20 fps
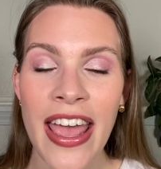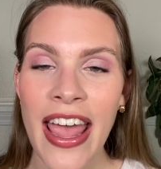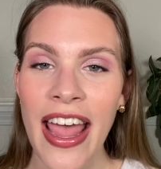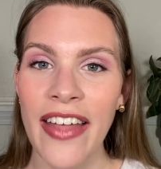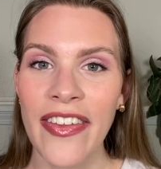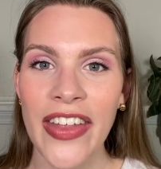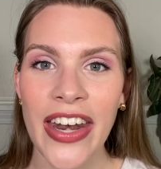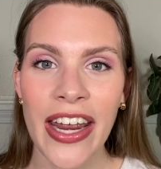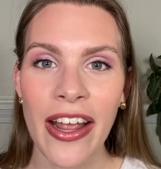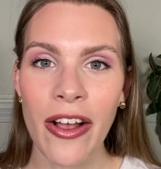And
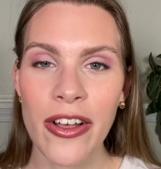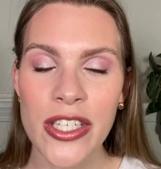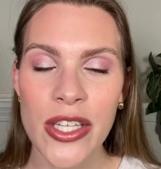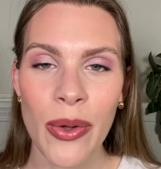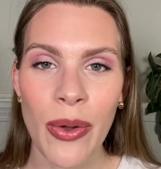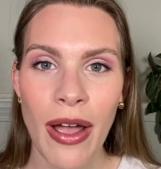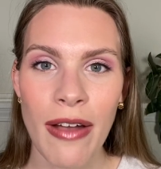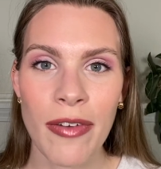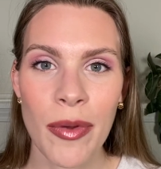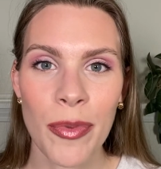then I also
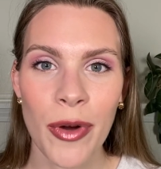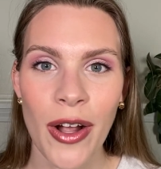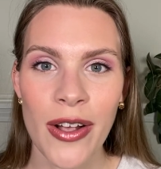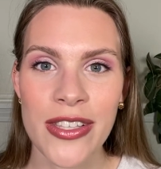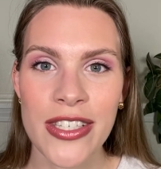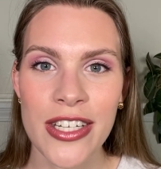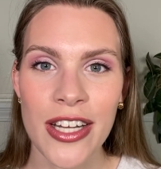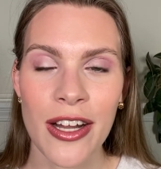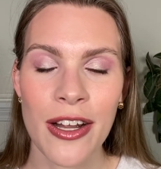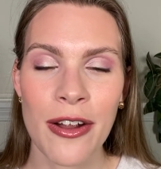have a
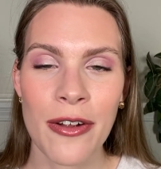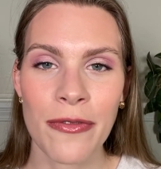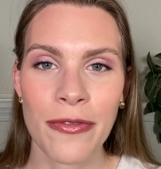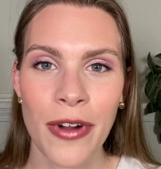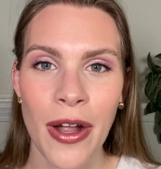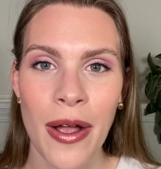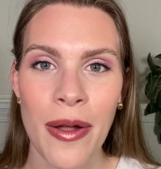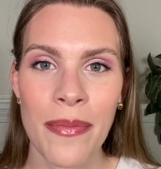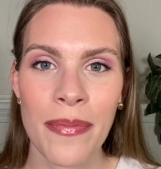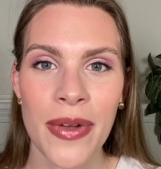bronzer
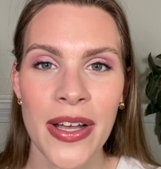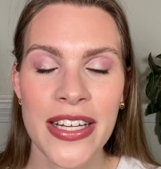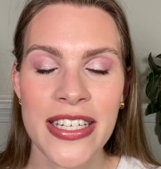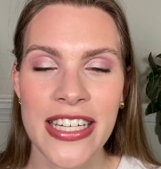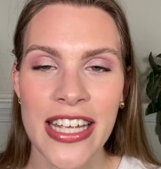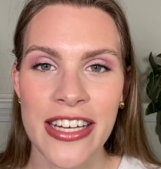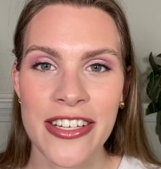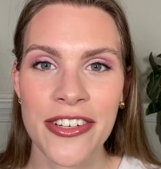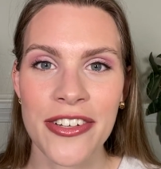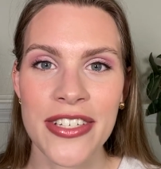from
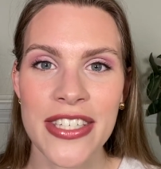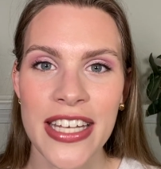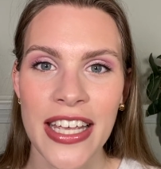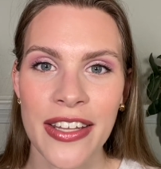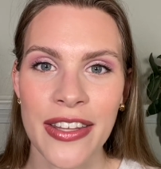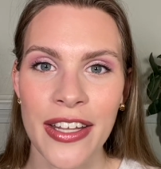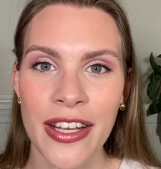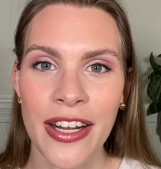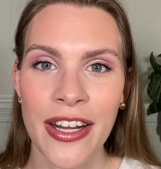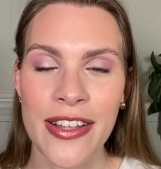Daniel
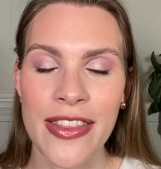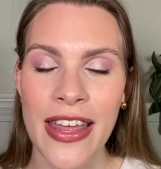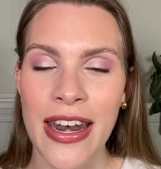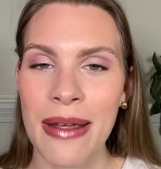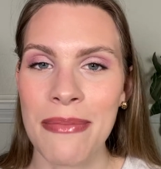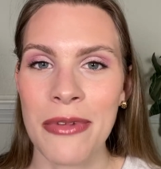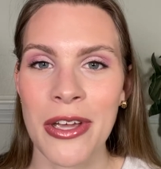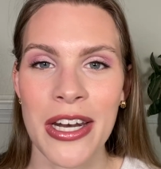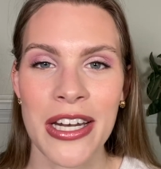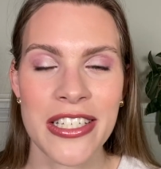Sandler that
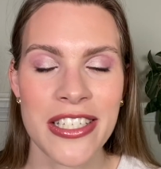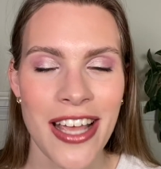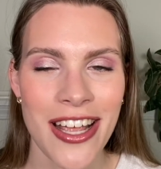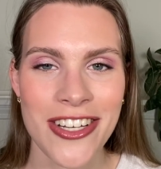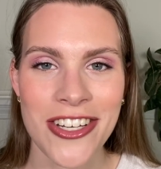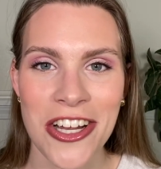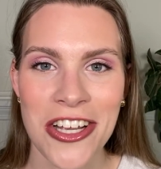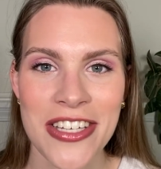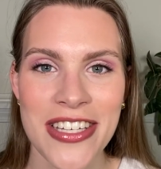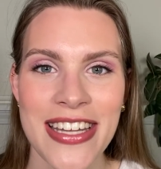I'm gonna touch
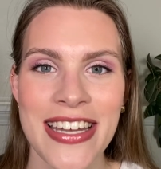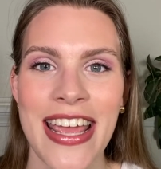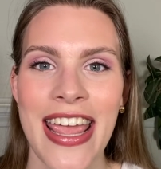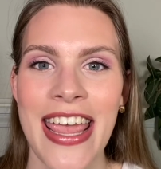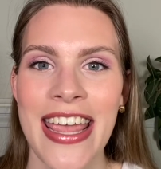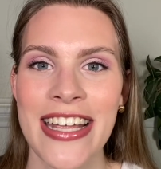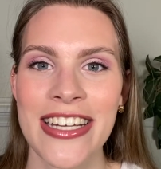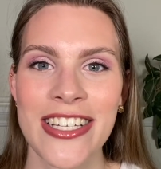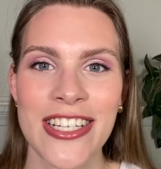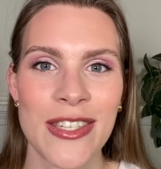on
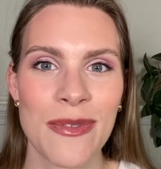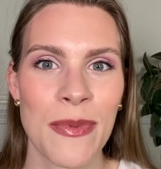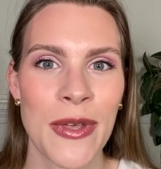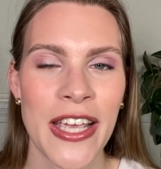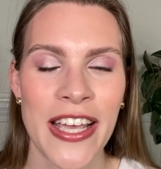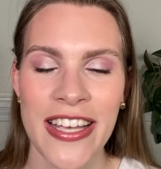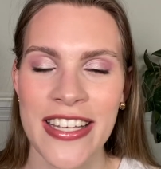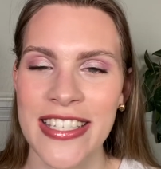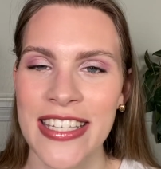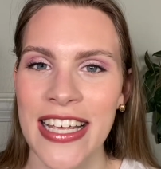today just
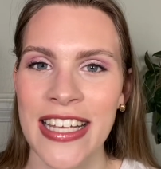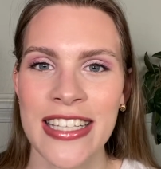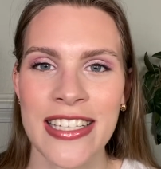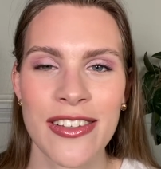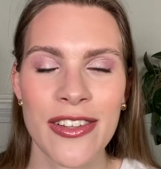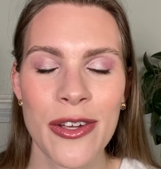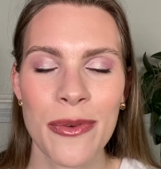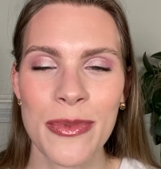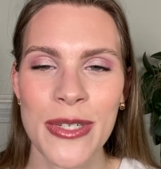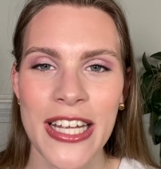because it's
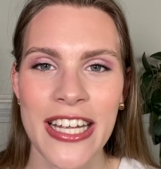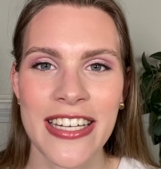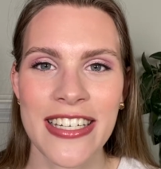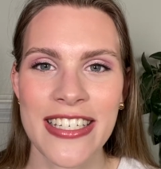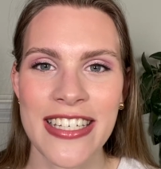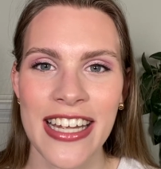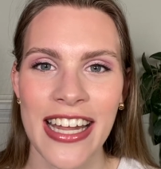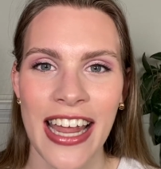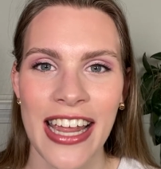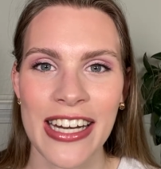looped
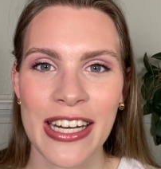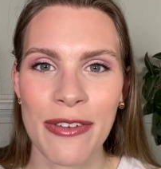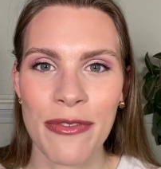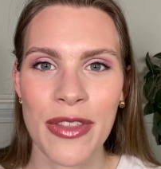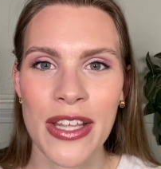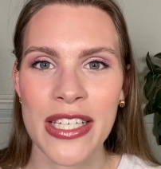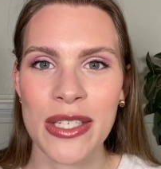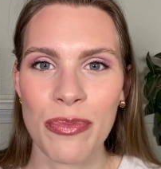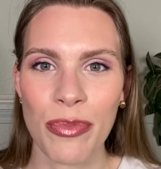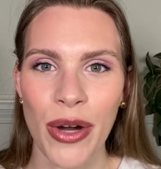into kind of
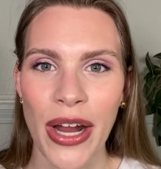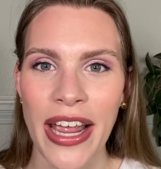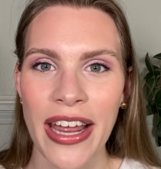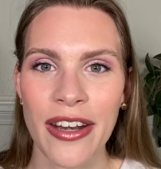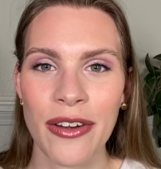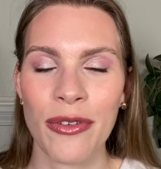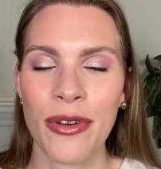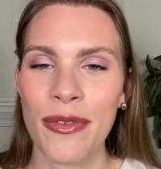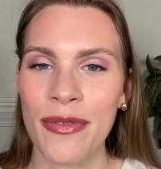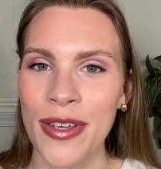this
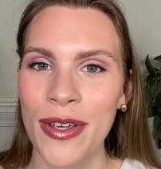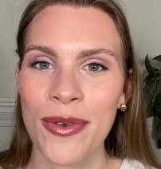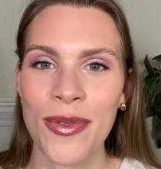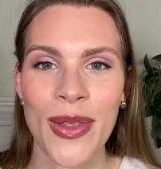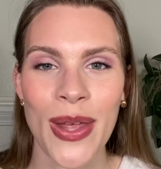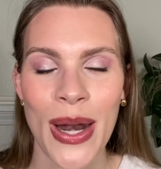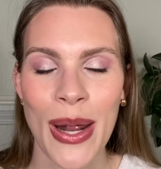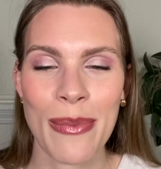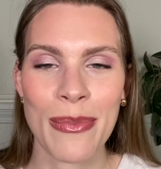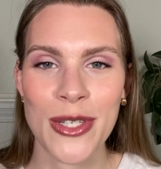brand review
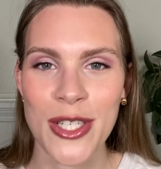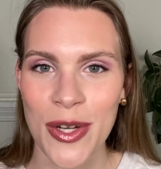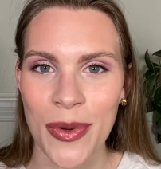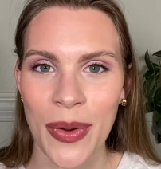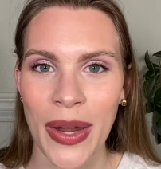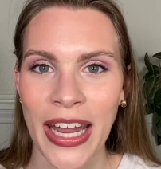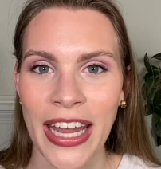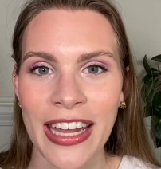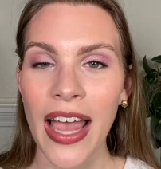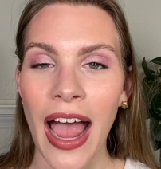that I'm
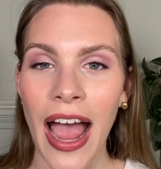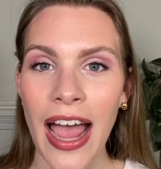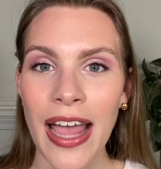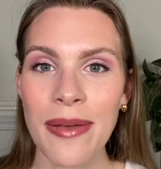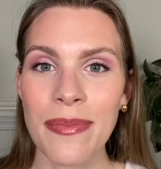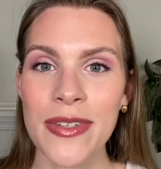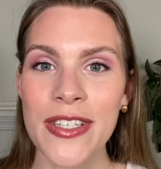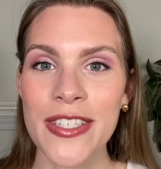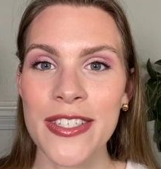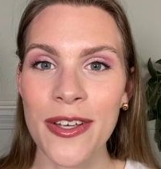doing.
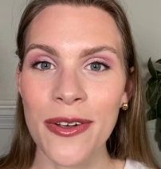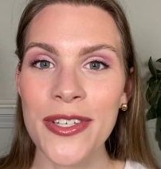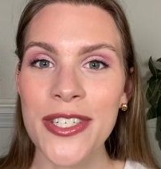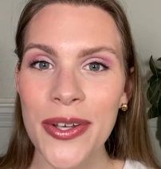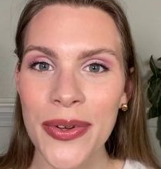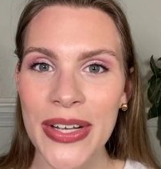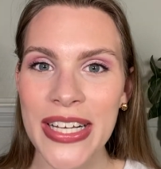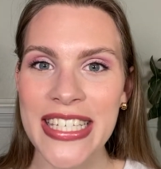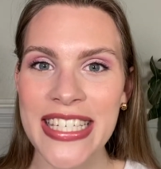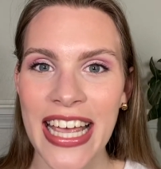I'm so
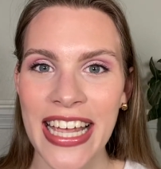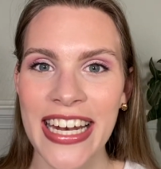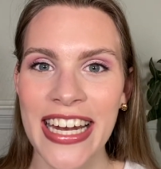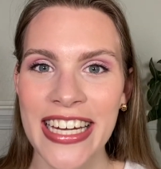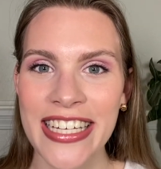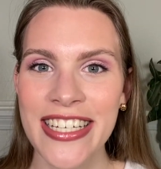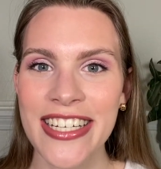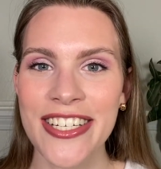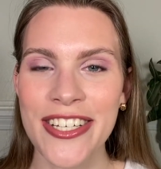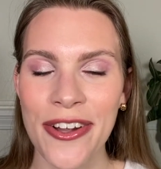excited
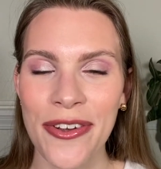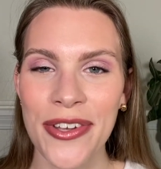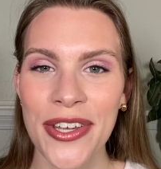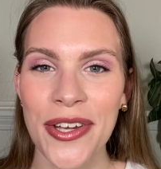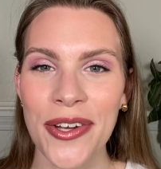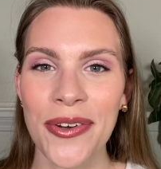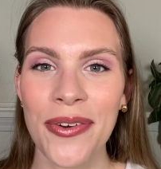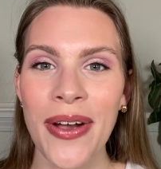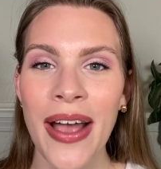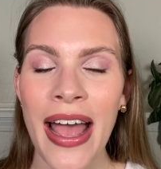to show
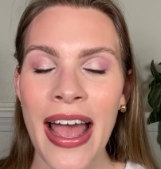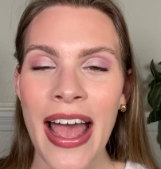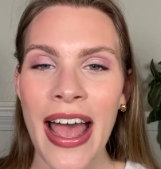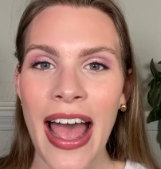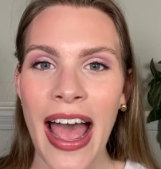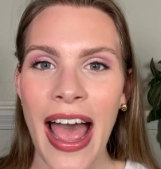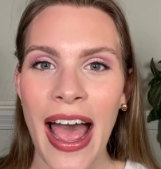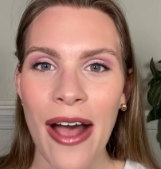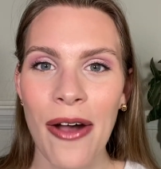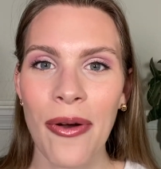you
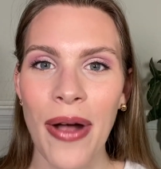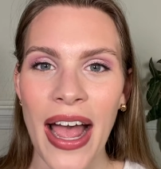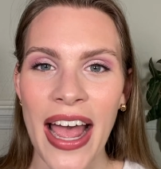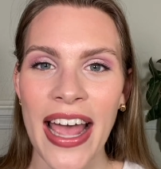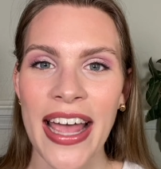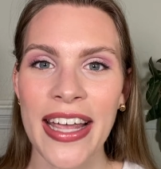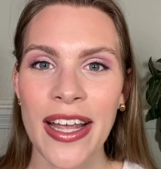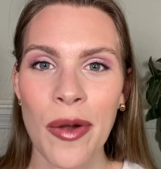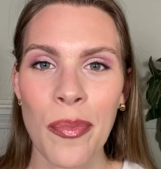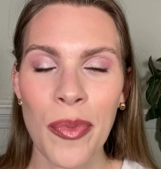how
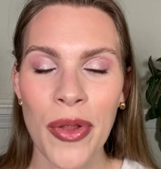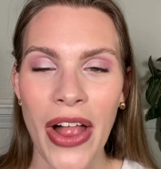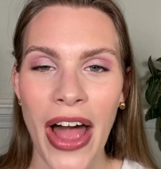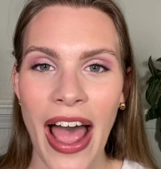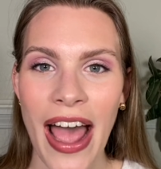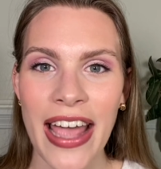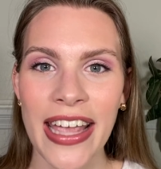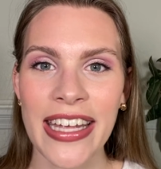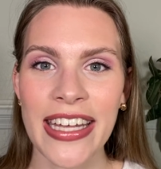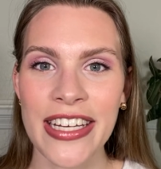I
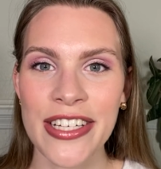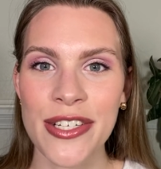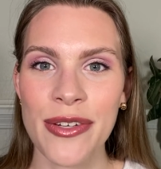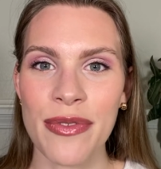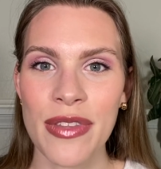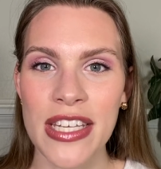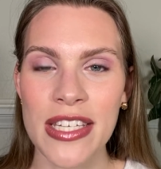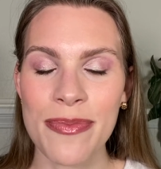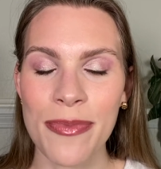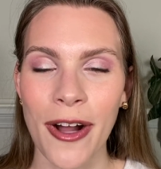apply each of
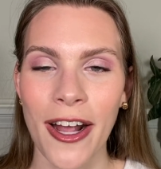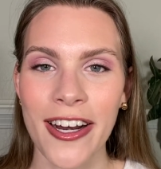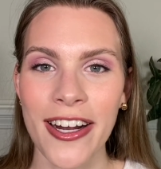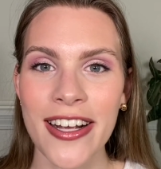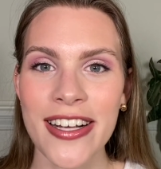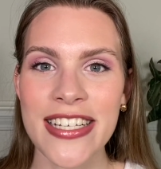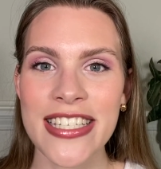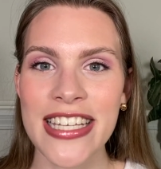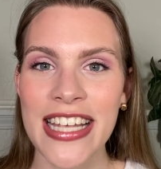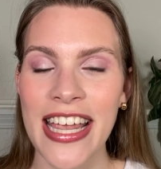these
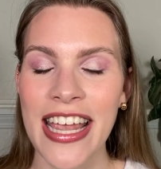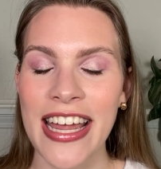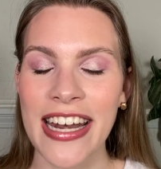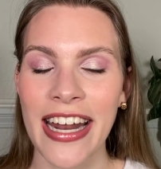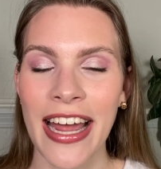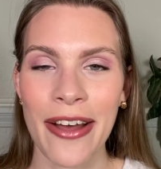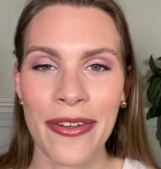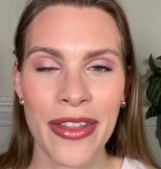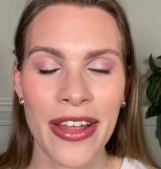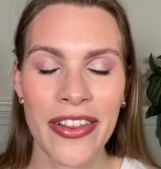products and
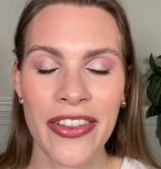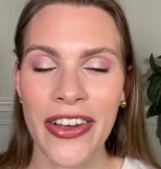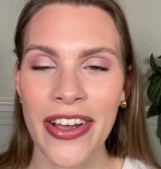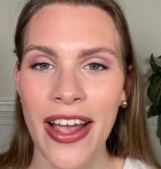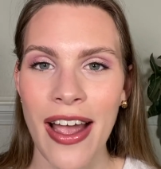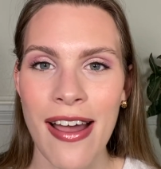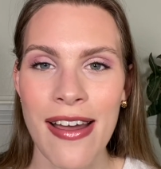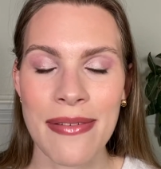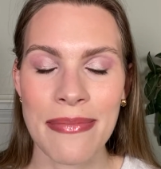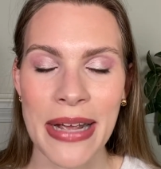how they look
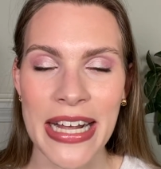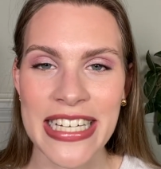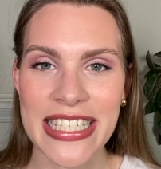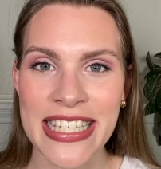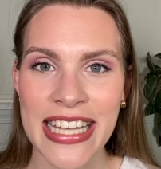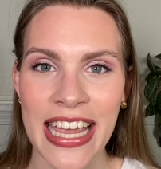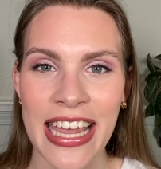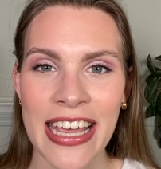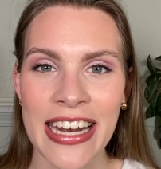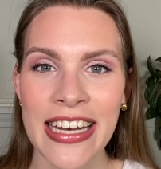on my
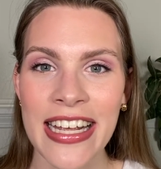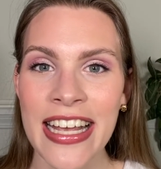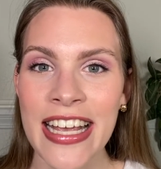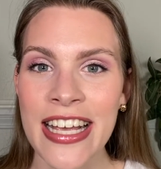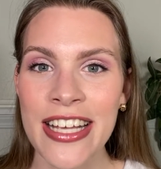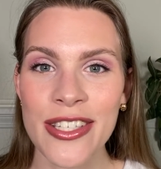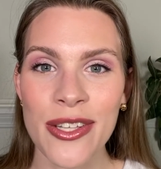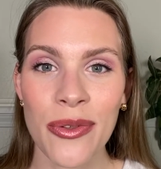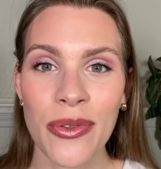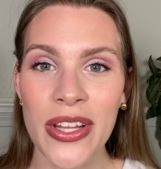skin.
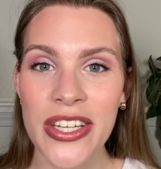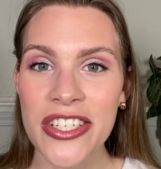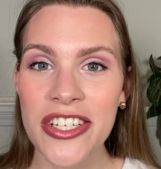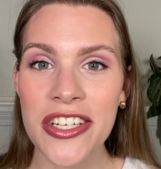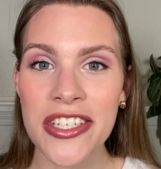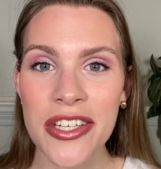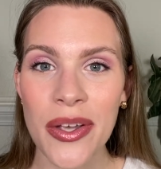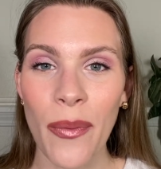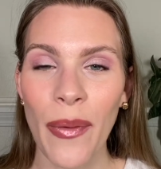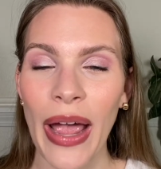So let's
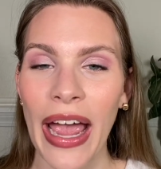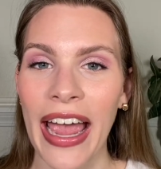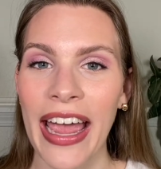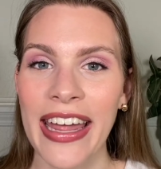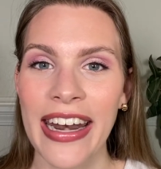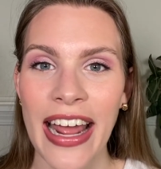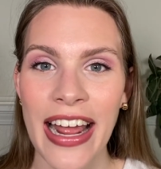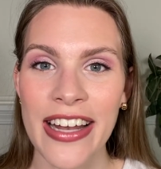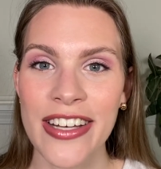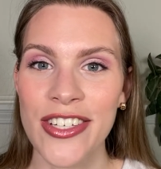just go
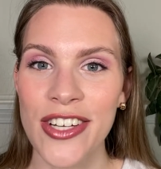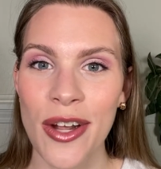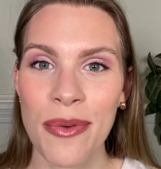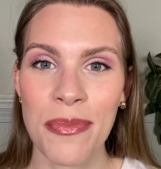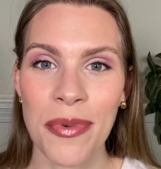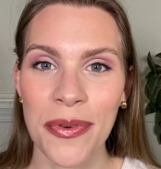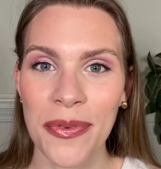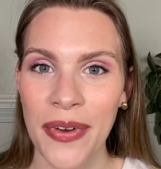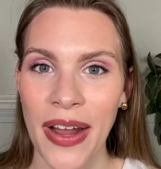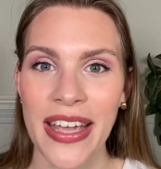ahead and jump right